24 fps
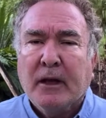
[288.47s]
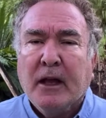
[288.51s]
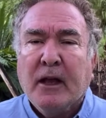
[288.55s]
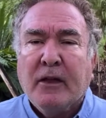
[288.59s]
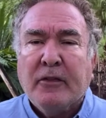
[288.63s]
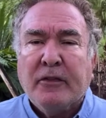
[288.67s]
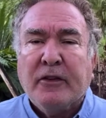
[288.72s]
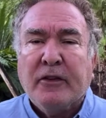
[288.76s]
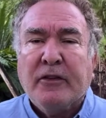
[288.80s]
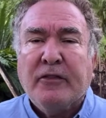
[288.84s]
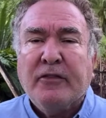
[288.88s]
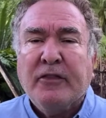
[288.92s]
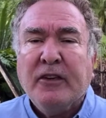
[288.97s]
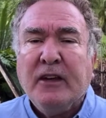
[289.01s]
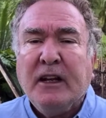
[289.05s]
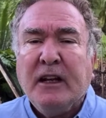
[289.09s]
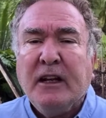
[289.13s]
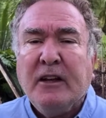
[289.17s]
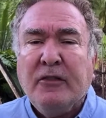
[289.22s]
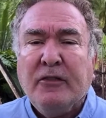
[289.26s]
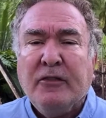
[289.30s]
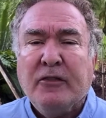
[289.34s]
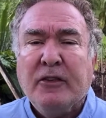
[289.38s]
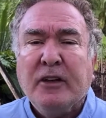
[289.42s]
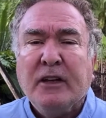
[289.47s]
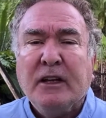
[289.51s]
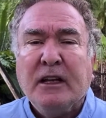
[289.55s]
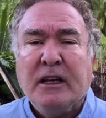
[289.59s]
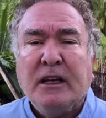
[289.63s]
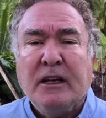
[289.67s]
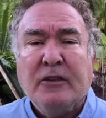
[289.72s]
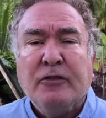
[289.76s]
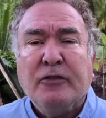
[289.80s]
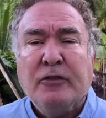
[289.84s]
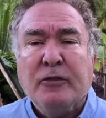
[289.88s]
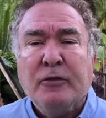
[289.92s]
The CDC
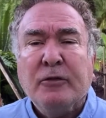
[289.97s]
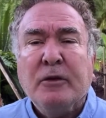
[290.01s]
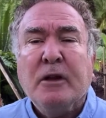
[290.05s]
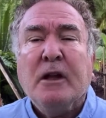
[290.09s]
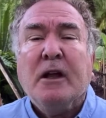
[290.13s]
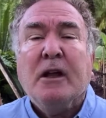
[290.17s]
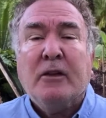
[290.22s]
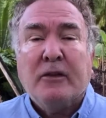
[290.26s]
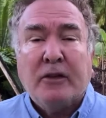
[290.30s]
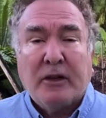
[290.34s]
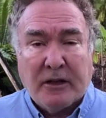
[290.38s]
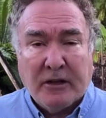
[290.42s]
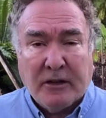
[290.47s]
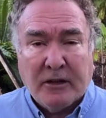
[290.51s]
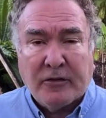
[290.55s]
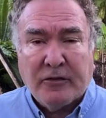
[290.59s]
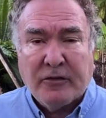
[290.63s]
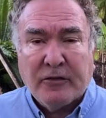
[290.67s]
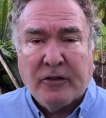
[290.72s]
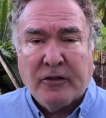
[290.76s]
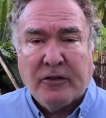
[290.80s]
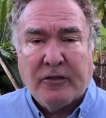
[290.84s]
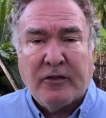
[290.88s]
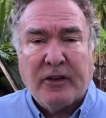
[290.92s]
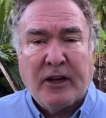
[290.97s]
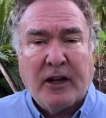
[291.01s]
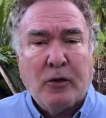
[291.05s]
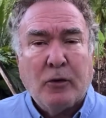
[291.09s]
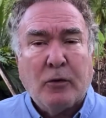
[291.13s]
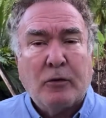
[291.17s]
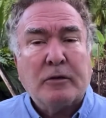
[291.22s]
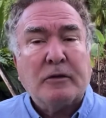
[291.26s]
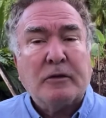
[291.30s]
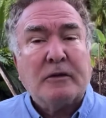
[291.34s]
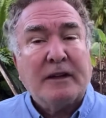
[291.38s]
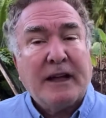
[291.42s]
issued the conditional sail
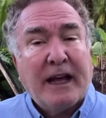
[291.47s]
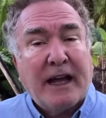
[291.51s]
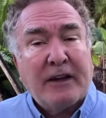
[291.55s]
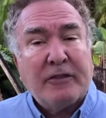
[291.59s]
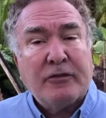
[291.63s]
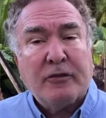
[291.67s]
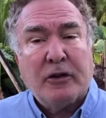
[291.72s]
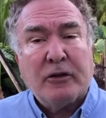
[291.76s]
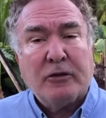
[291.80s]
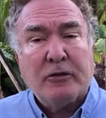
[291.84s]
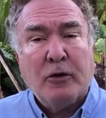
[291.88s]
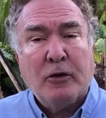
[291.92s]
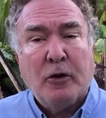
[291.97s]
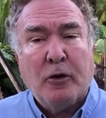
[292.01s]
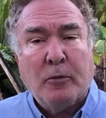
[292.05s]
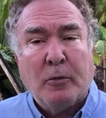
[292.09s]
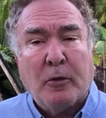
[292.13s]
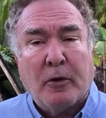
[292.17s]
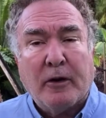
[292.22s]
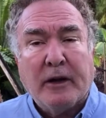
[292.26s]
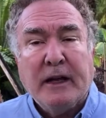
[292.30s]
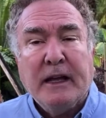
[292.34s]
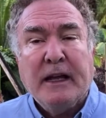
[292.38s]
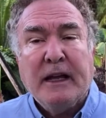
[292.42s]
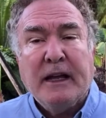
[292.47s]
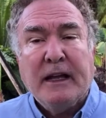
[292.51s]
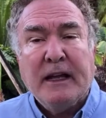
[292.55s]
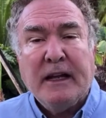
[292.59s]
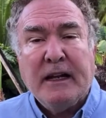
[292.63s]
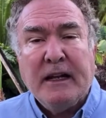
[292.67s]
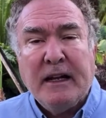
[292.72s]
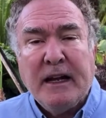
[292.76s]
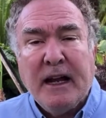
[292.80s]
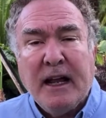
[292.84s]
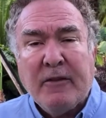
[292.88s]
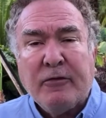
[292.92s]
order last October in
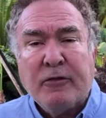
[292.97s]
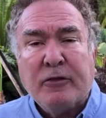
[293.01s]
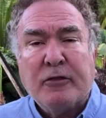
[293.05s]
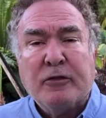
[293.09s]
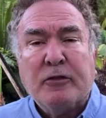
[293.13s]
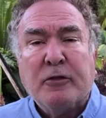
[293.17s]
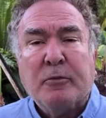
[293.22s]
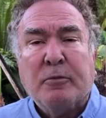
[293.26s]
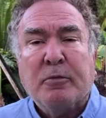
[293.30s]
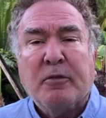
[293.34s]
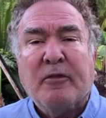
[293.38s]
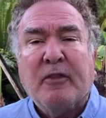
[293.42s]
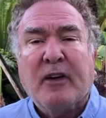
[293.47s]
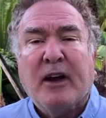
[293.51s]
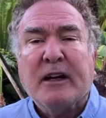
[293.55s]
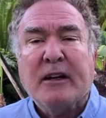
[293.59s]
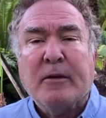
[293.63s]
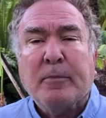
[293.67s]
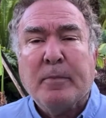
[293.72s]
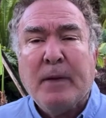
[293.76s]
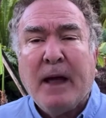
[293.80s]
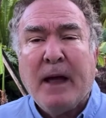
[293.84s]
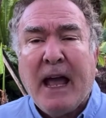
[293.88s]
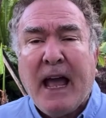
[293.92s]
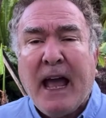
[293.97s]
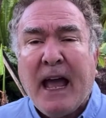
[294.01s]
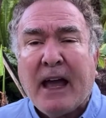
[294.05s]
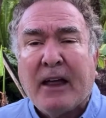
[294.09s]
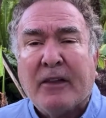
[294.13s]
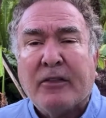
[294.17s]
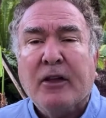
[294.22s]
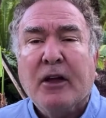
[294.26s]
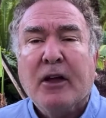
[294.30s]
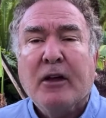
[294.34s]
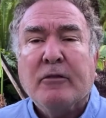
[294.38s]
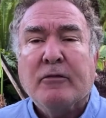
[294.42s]
an effort to provide a
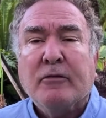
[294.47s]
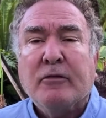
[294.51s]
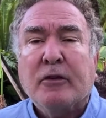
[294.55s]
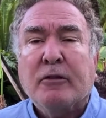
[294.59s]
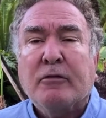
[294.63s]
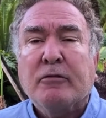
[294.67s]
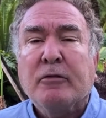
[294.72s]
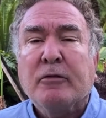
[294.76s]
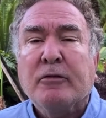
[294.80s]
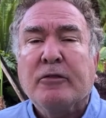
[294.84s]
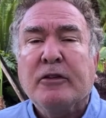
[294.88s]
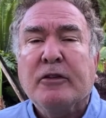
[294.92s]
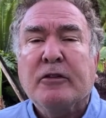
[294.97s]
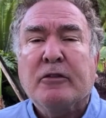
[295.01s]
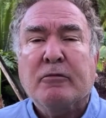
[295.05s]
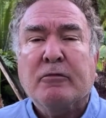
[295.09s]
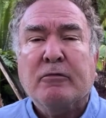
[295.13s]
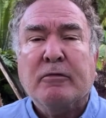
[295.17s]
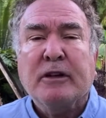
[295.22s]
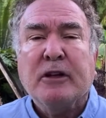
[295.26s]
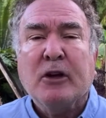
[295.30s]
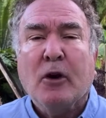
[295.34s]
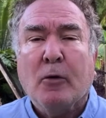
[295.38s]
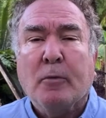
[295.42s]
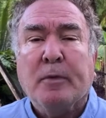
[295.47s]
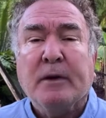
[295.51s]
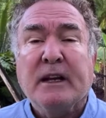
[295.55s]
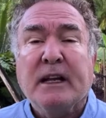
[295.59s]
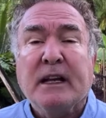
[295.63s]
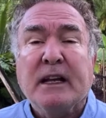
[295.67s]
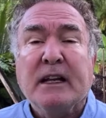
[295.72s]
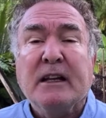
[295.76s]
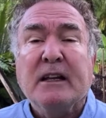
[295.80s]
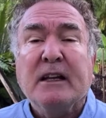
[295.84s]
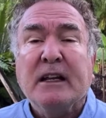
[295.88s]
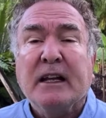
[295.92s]
path for cruising to reopen
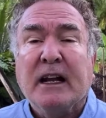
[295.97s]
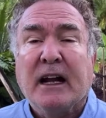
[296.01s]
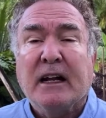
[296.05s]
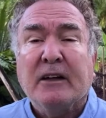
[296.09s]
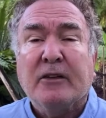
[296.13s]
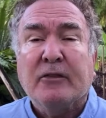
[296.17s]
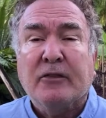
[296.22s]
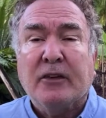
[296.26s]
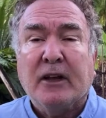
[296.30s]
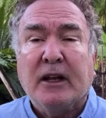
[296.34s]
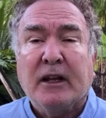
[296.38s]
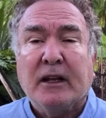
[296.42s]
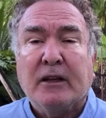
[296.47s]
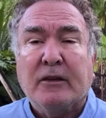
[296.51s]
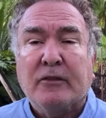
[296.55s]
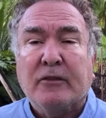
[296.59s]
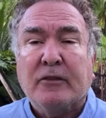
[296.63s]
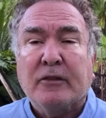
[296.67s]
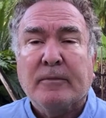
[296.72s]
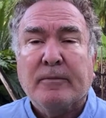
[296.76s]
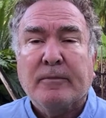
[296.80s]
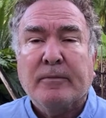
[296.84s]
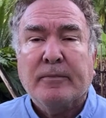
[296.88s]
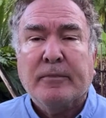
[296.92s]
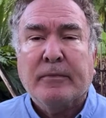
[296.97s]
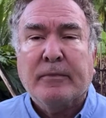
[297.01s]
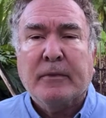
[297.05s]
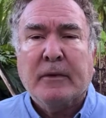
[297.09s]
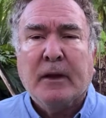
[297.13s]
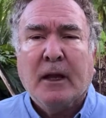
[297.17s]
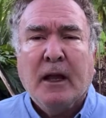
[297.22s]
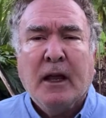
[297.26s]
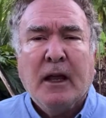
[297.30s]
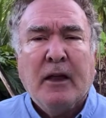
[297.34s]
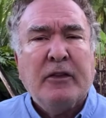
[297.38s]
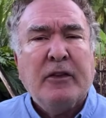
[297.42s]
in the United States.
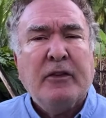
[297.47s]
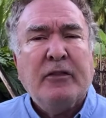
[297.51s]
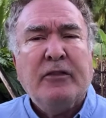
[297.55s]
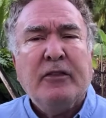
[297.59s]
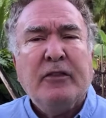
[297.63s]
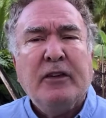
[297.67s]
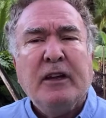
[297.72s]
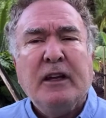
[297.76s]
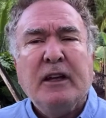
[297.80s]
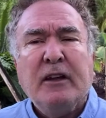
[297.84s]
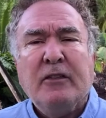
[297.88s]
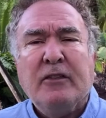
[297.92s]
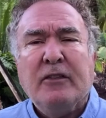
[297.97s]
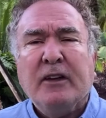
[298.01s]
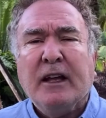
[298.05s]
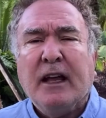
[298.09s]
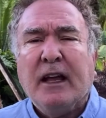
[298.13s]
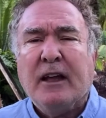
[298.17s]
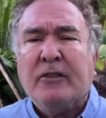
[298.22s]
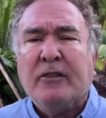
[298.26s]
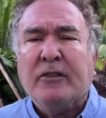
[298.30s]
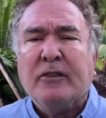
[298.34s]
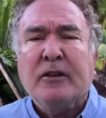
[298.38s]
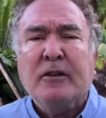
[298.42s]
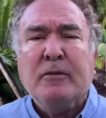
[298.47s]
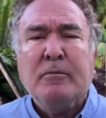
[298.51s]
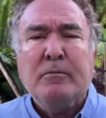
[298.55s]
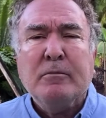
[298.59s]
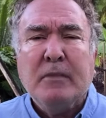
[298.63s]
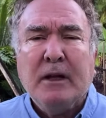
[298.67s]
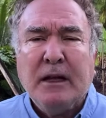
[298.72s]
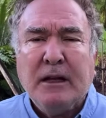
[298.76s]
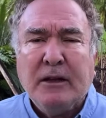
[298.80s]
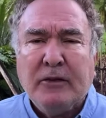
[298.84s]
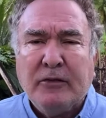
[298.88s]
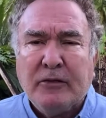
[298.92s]
The CDC has an
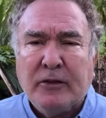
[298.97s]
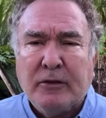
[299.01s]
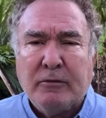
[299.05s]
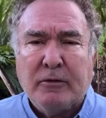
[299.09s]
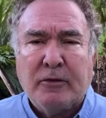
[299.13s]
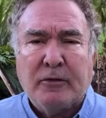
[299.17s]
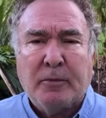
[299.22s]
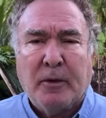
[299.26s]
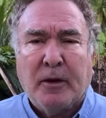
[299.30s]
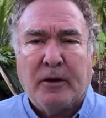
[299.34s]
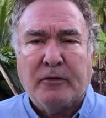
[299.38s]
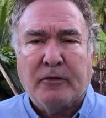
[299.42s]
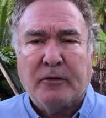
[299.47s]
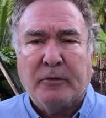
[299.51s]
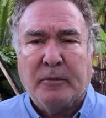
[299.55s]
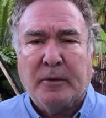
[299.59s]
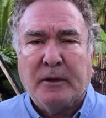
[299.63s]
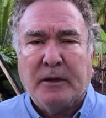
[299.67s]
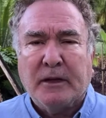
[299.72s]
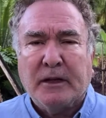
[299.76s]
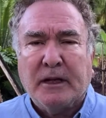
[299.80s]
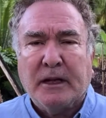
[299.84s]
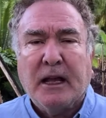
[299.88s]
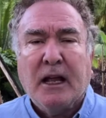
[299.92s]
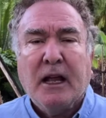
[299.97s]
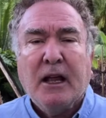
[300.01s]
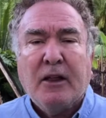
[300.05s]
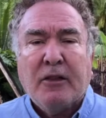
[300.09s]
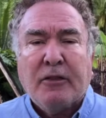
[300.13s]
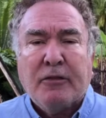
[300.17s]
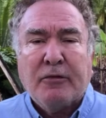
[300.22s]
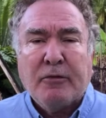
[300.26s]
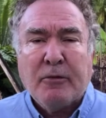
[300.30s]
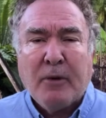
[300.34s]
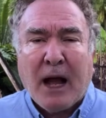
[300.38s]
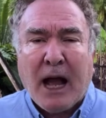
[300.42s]
amazing responsibility
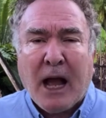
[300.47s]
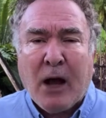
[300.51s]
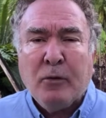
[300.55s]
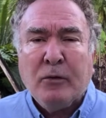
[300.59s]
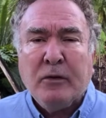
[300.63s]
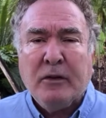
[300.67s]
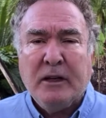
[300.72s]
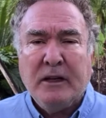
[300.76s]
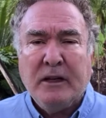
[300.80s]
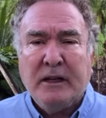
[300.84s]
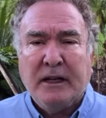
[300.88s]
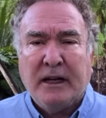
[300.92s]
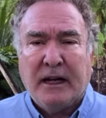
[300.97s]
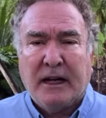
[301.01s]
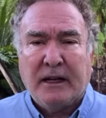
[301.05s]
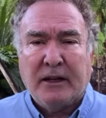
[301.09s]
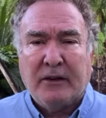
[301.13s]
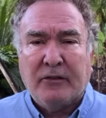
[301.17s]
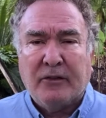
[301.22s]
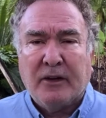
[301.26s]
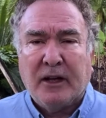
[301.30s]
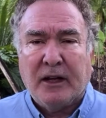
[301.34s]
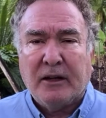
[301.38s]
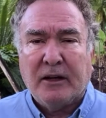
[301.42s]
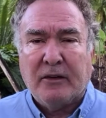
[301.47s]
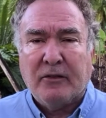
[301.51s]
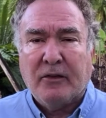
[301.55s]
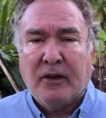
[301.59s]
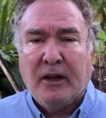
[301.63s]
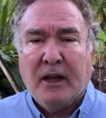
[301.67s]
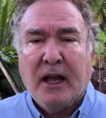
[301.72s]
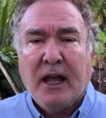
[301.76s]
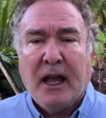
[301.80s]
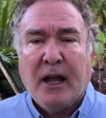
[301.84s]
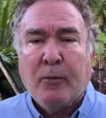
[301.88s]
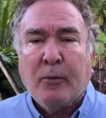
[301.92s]
throughout the United States,
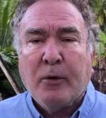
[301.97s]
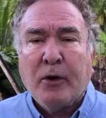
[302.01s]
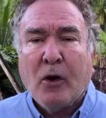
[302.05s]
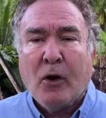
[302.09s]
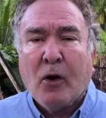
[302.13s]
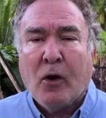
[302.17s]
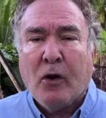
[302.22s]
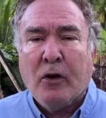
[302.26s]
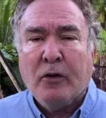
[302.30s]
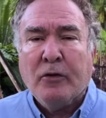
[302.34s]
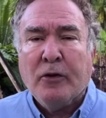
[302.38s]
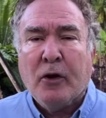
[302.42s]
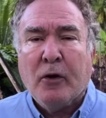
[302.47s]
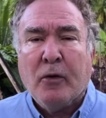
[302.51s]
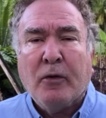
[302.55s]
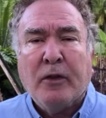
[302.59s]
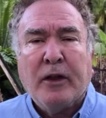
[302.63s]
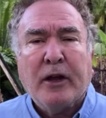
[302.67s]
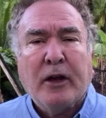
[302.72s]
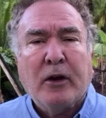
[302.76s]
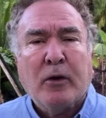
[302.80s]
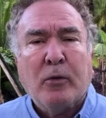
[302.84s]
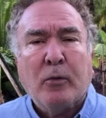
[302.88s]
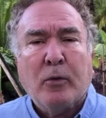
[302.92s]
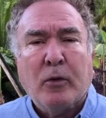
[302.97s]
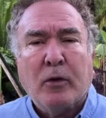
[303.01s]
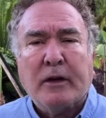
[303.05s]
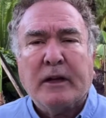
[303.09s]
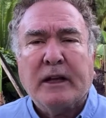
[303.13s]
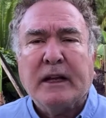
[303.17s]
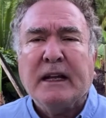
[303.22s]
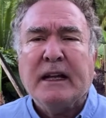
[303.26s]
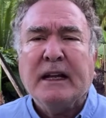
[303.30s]
and we all know they are working